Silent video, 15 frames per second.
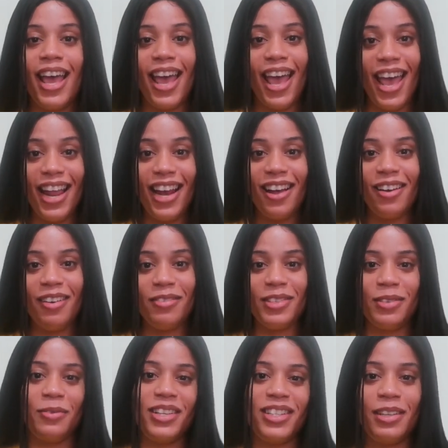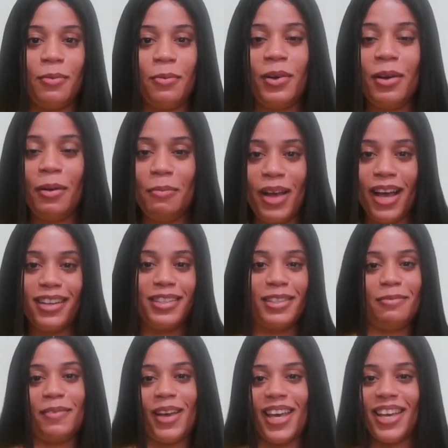Hey loves, what's up? Welcome back to
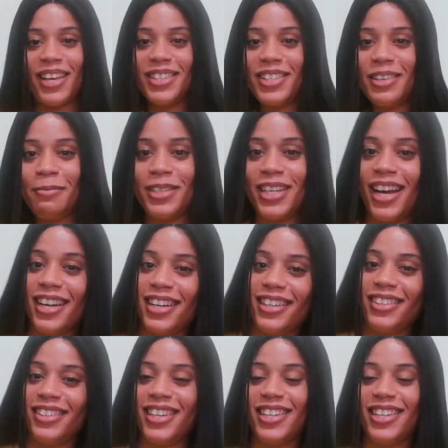my YouTube channel.